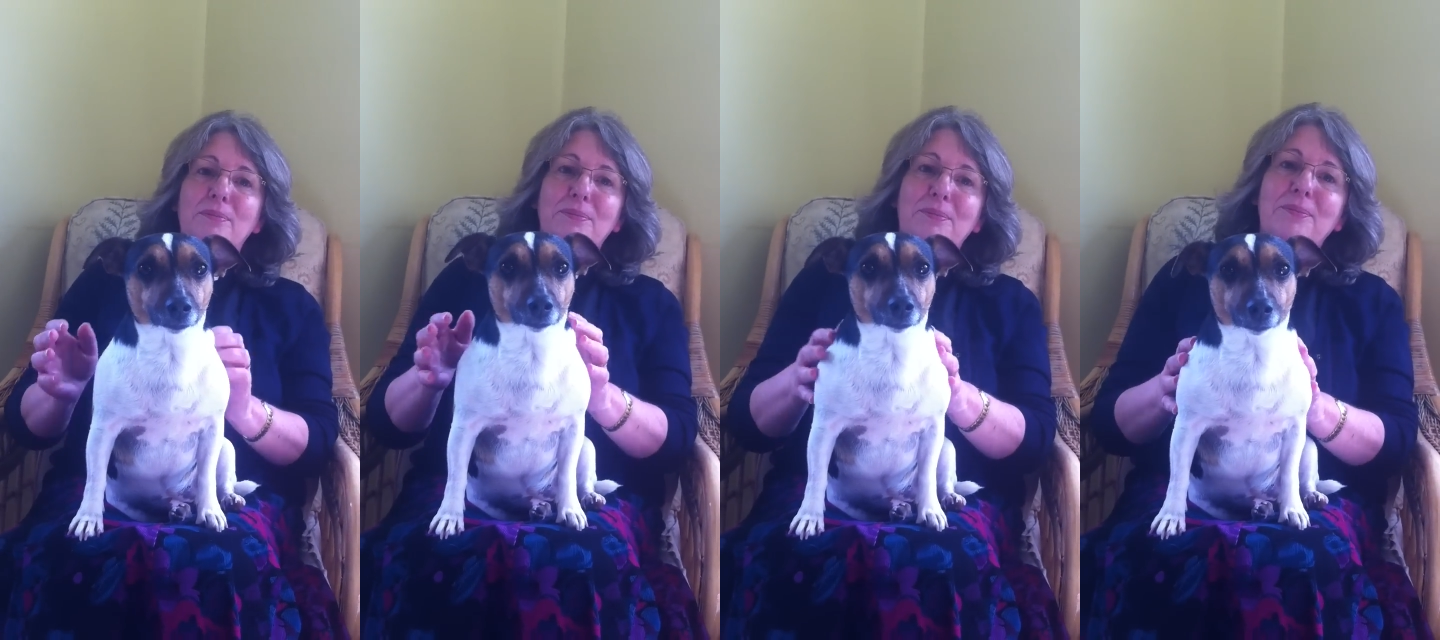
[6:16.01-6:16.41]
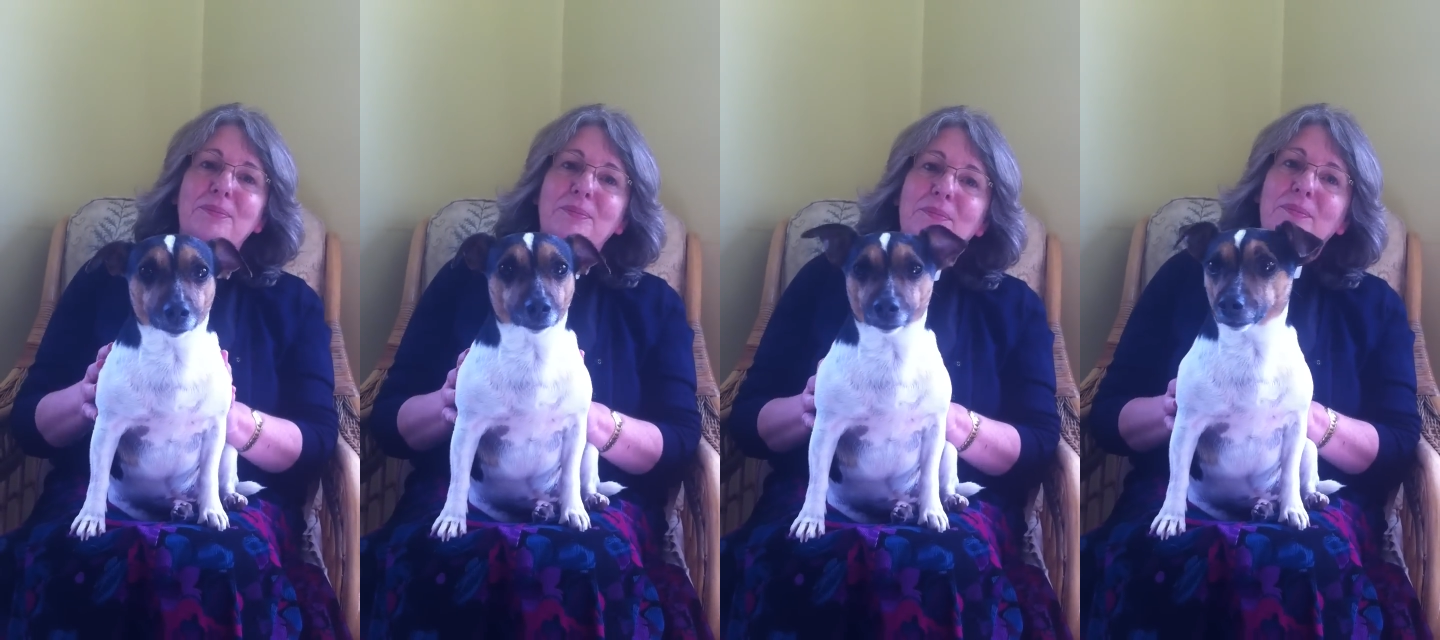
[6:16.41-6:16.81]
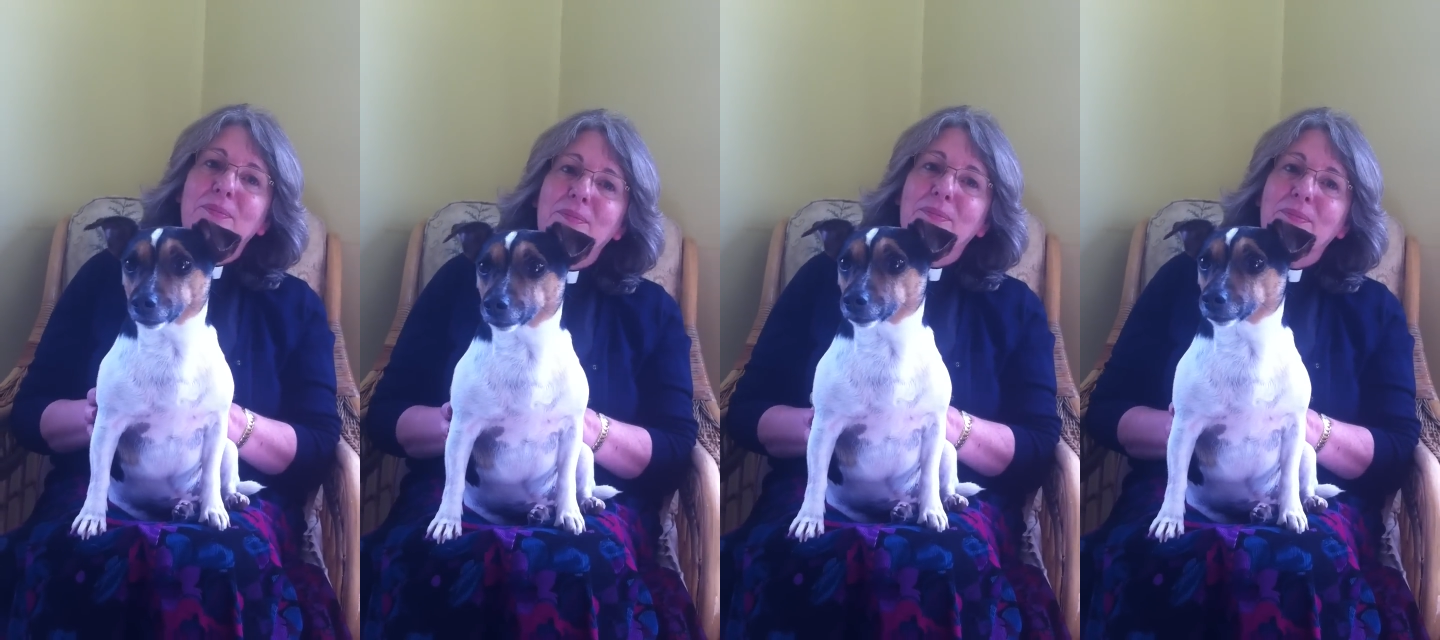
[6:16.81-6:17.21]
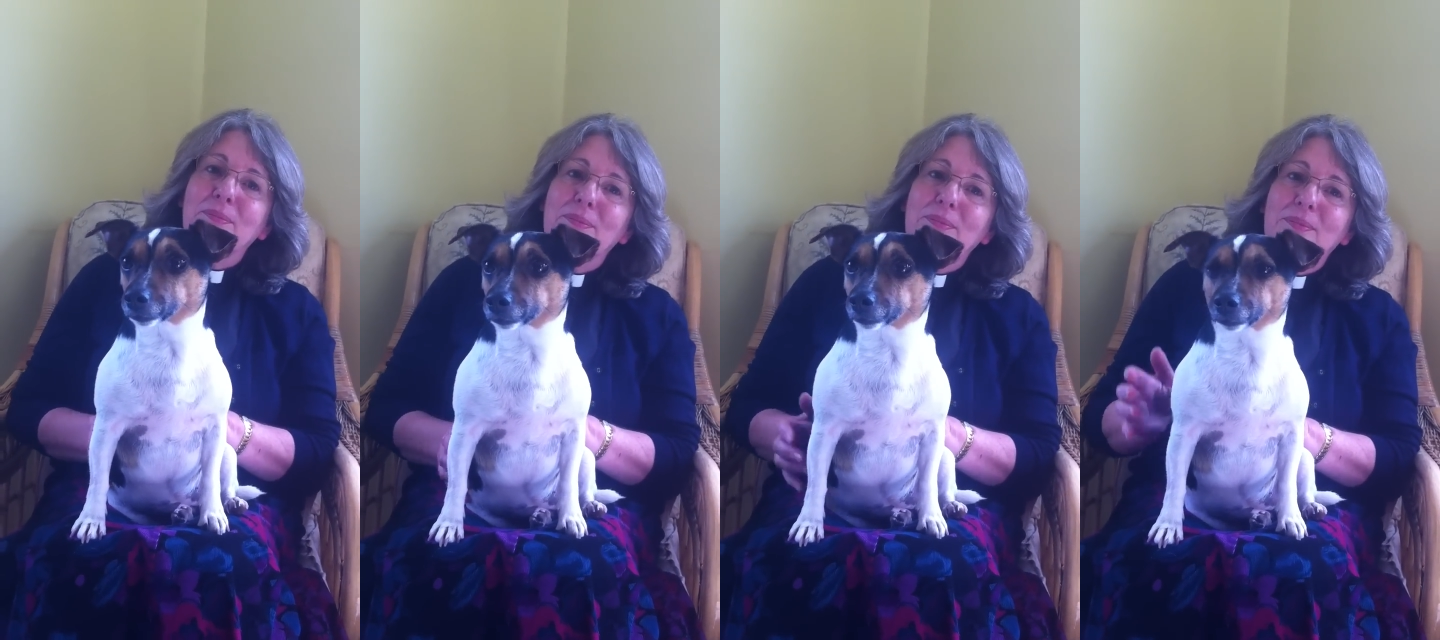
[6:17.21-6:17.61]
with my
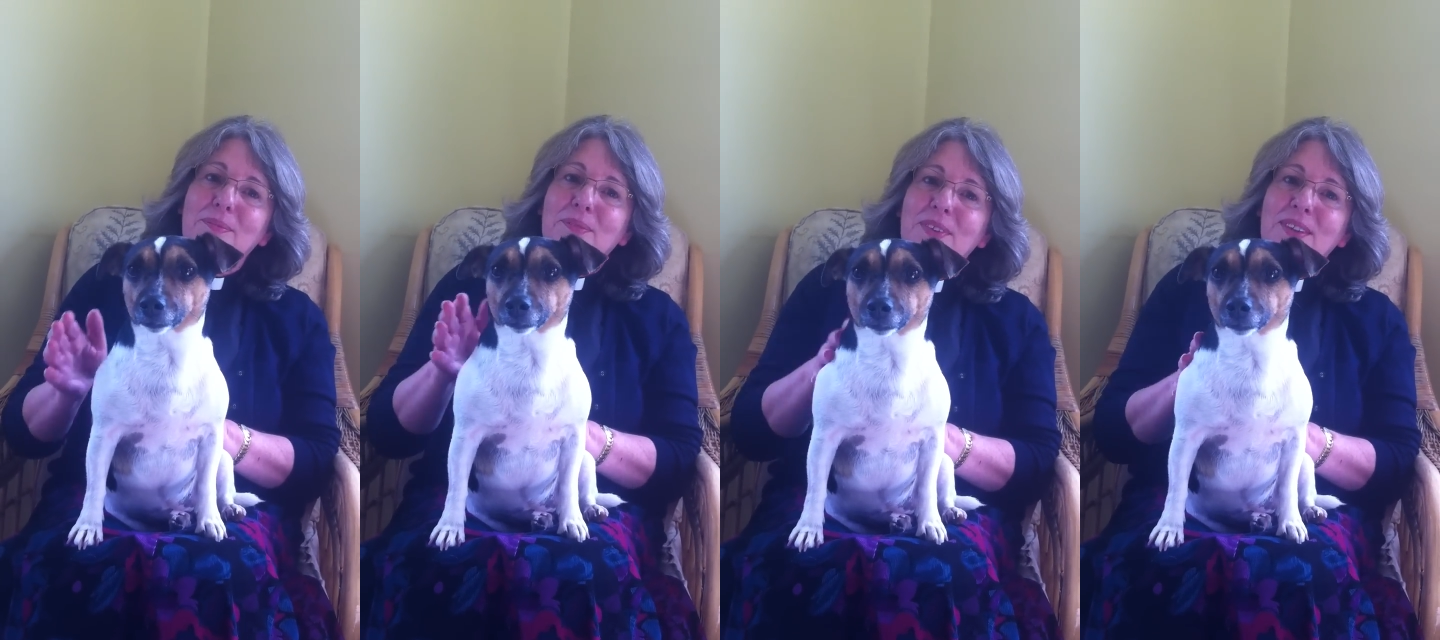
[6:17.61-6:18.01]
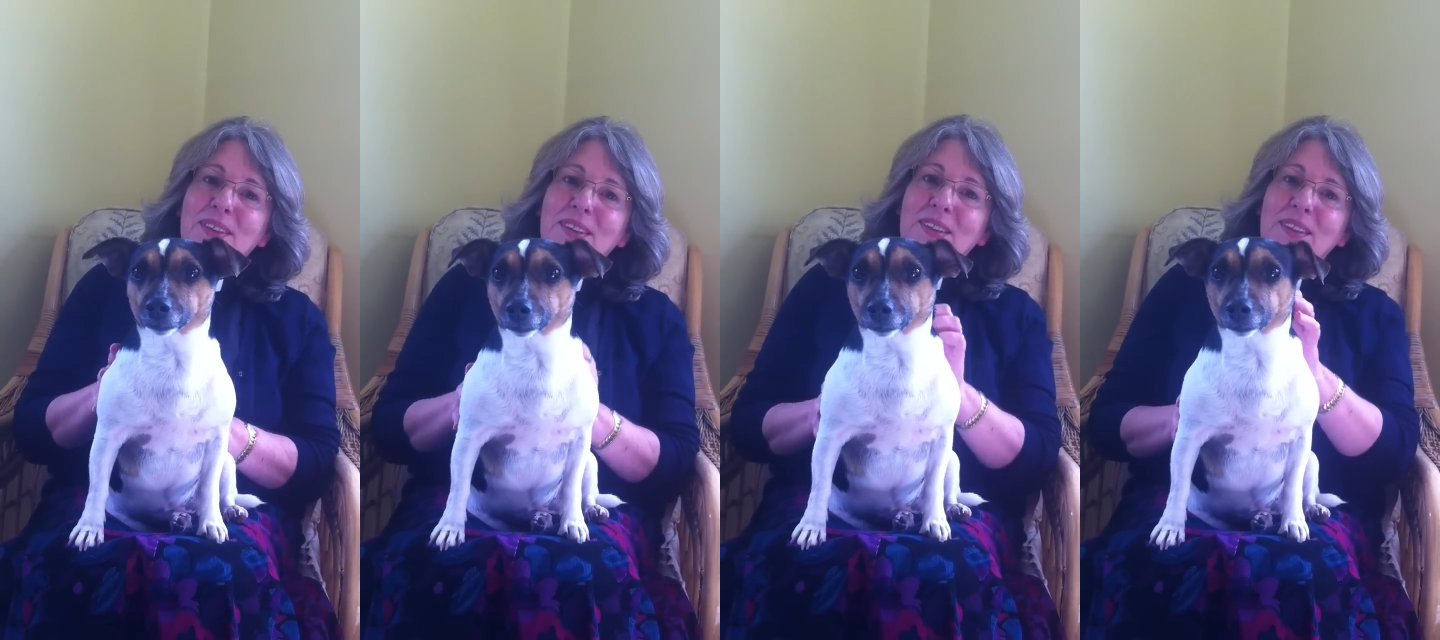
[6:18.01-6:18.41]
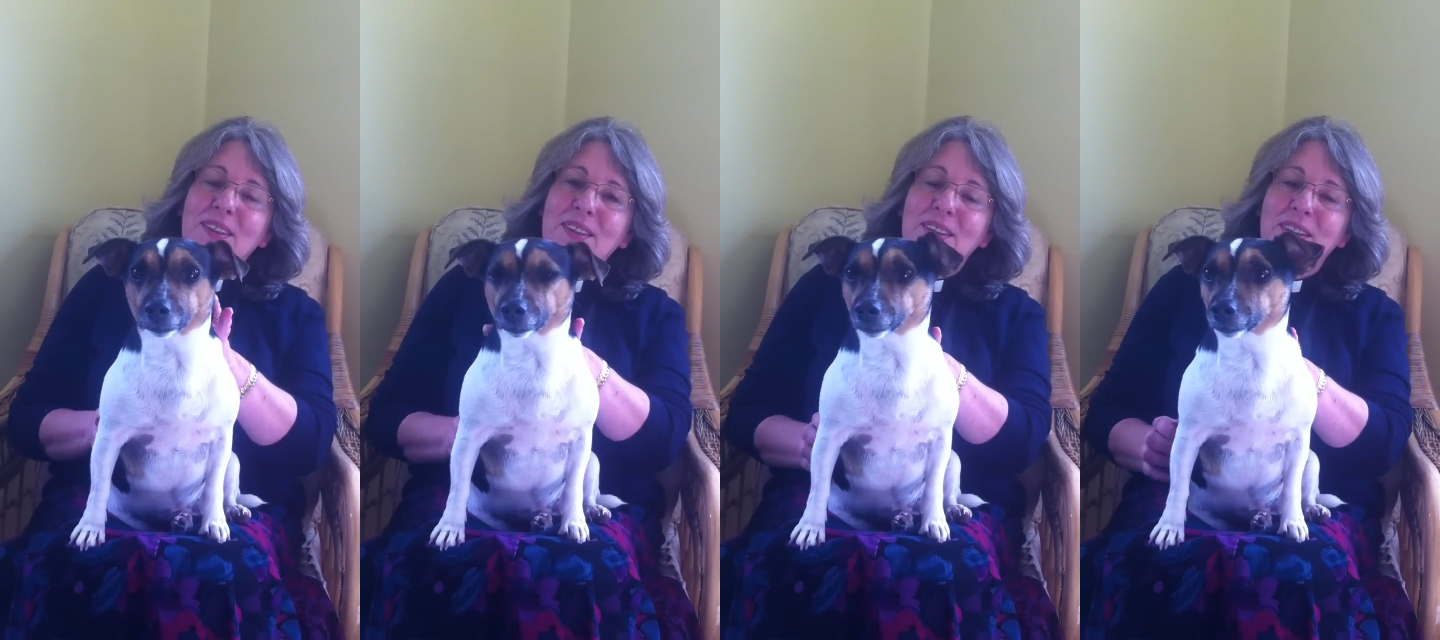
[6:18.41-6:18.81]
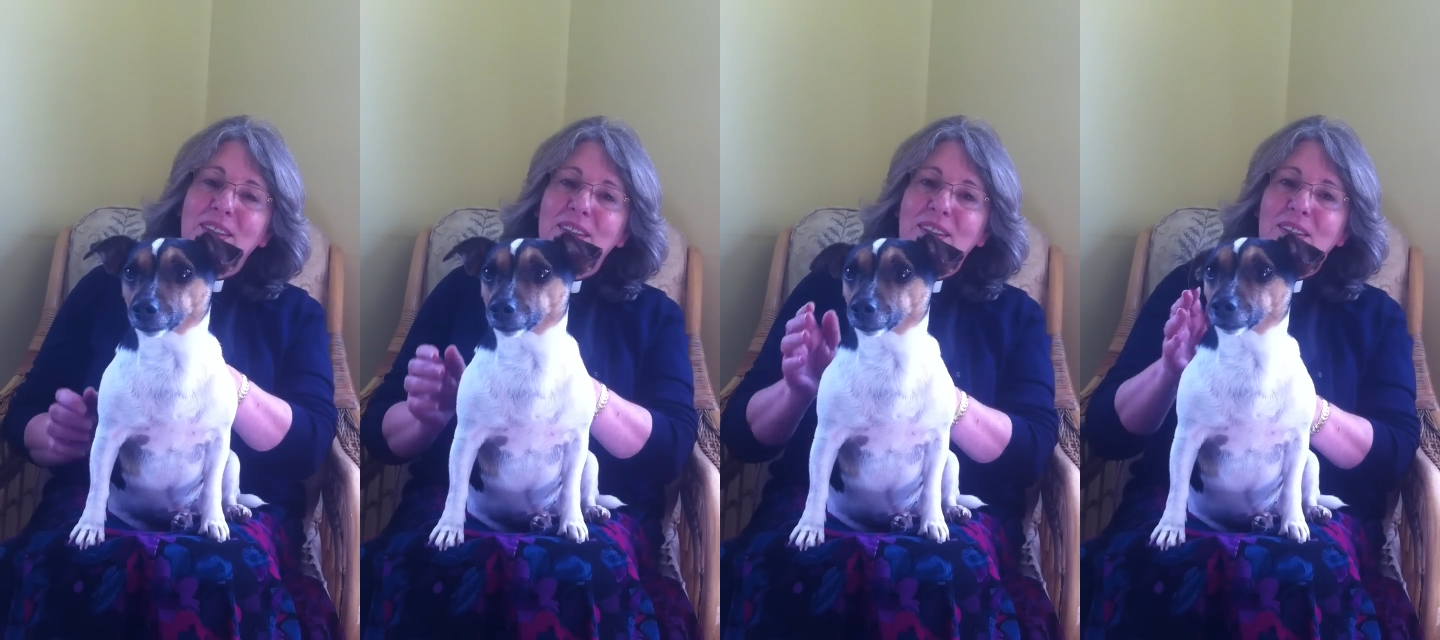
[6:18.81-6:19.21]
photography, do you feel I should
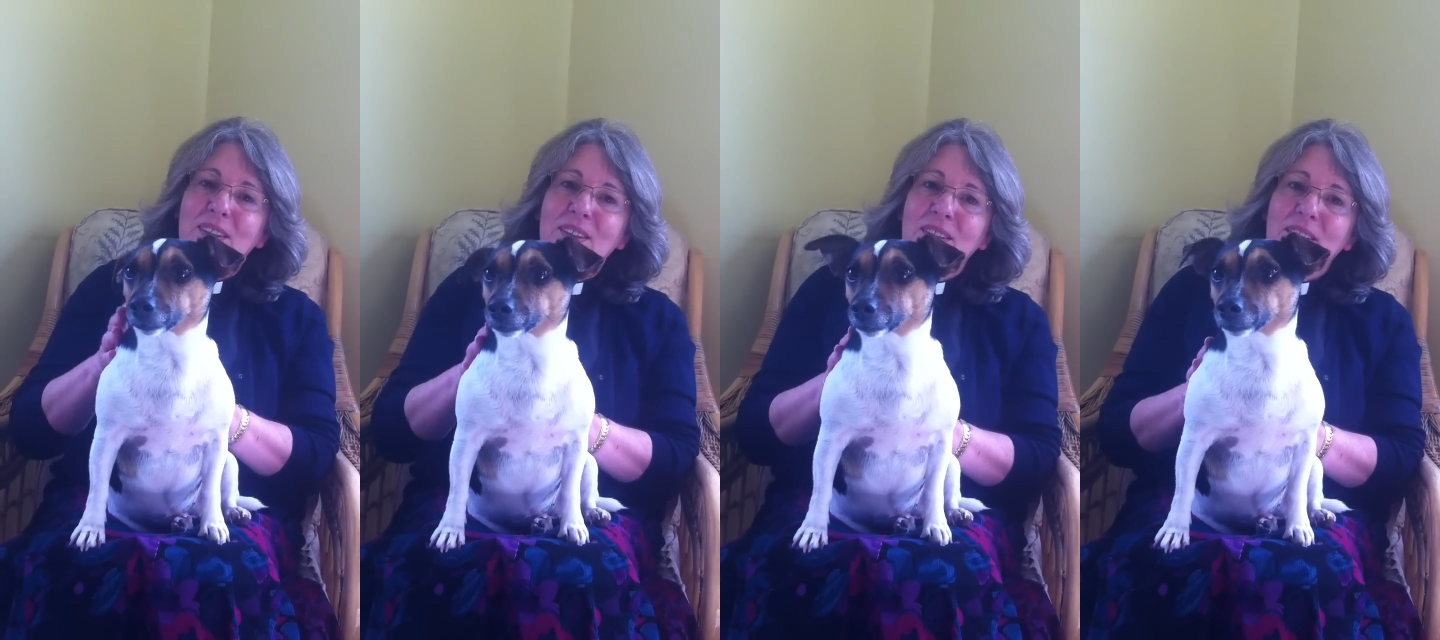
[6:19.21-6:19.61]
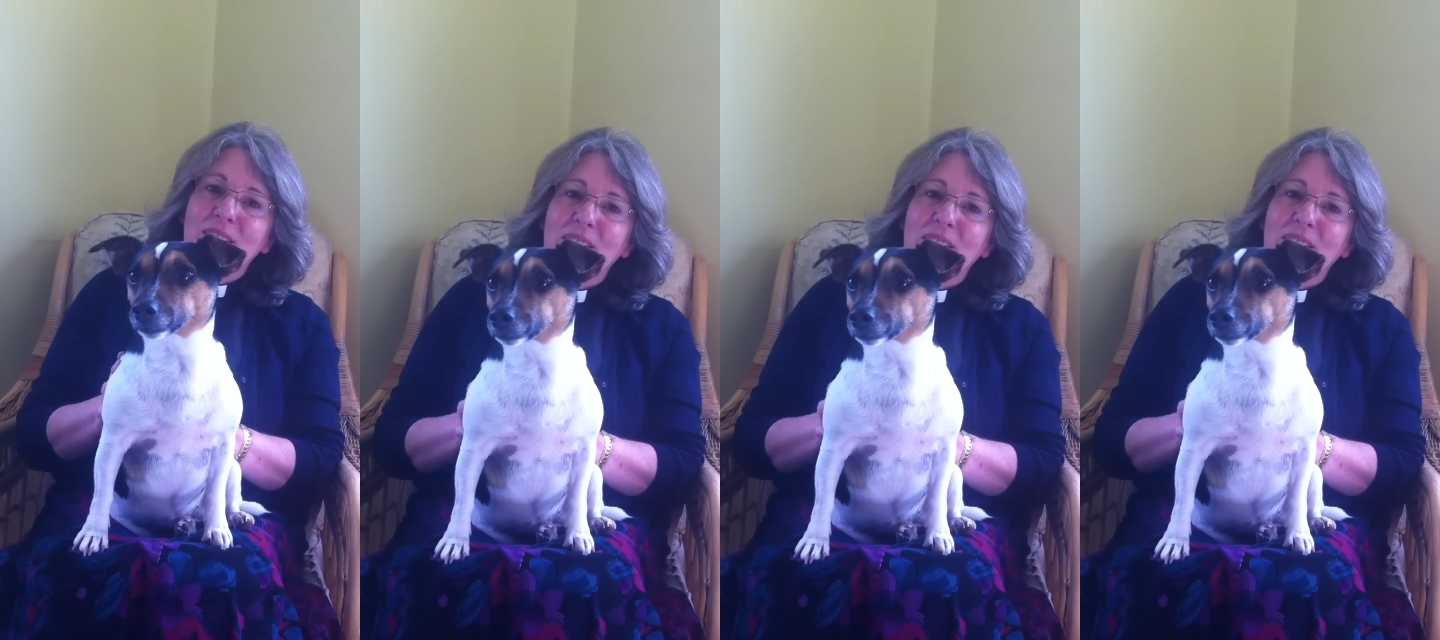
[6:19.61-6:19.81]
add a lot of